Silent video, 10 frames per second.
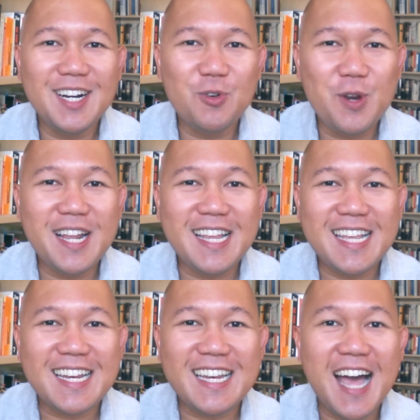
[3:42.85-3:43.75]

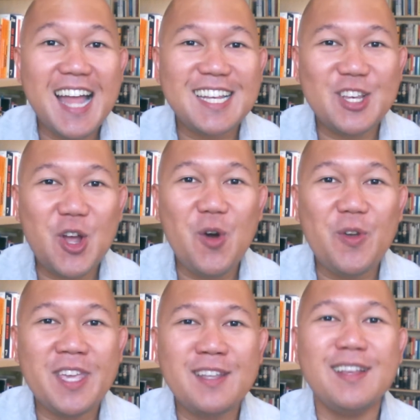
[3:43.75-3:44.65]
really not
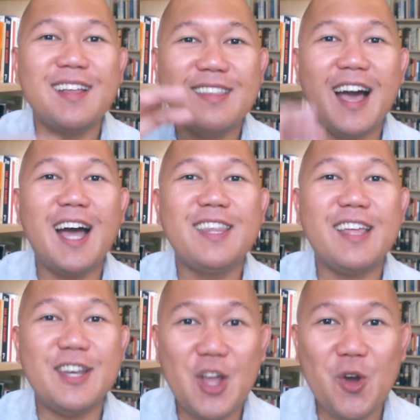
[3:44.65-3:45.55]
knowing
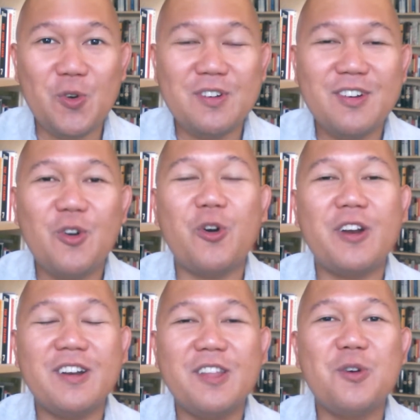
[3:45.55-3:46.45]
the known, or
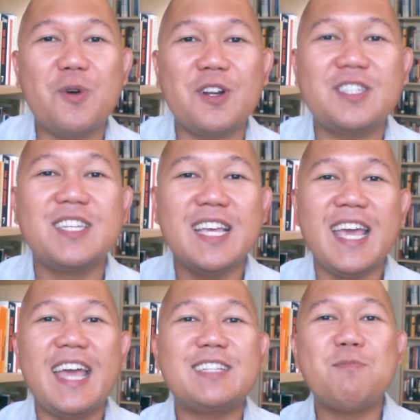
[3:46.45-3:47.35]
in other words,
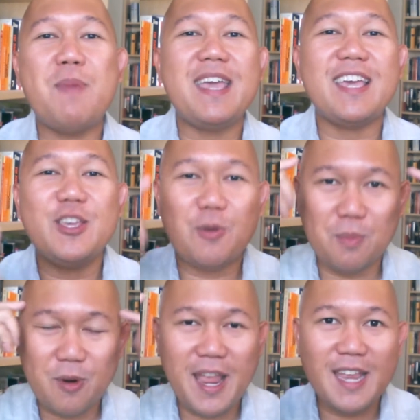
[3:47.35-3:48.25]
it's making your
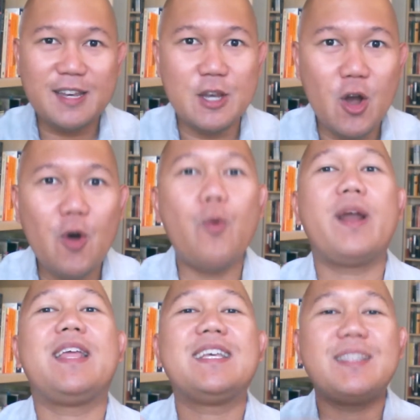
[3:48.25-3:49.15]
brain know
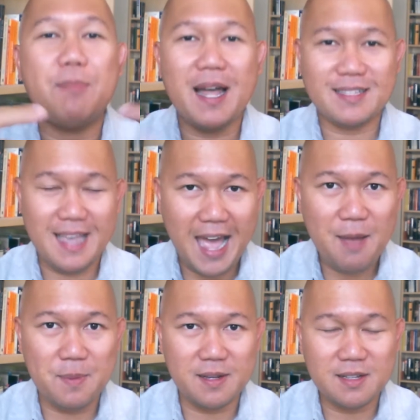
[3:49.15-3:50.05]
what is about to
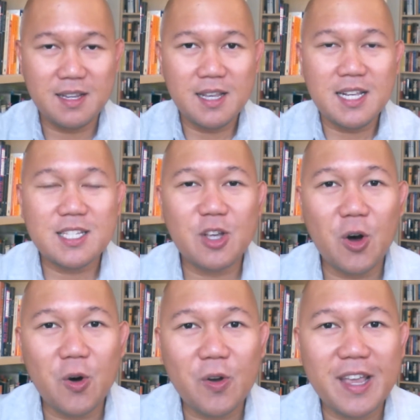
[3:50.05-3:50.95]
happen.
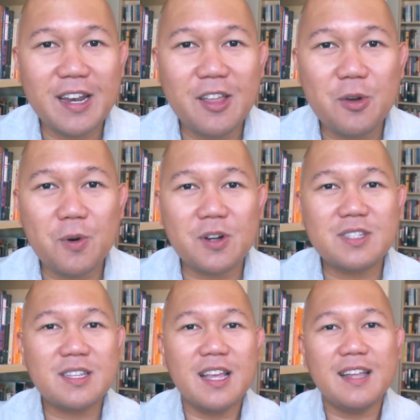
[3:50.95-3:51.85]
So in other
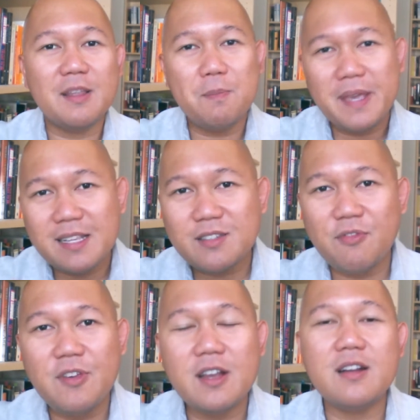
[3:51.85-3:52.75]
words, the biggest
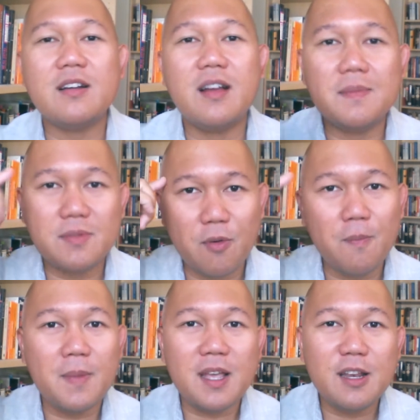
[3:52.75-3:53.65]
fear comes from